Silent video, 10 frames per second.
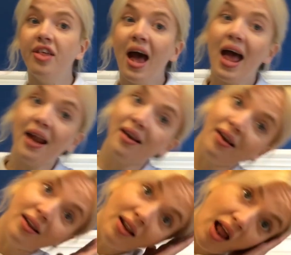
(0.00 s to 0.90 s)
then
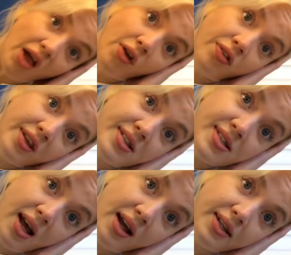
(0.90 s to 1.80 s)
lie on this
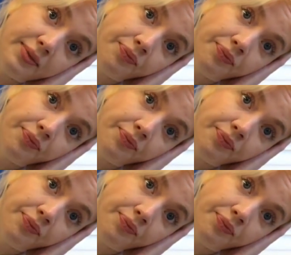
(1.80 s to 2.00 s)
side.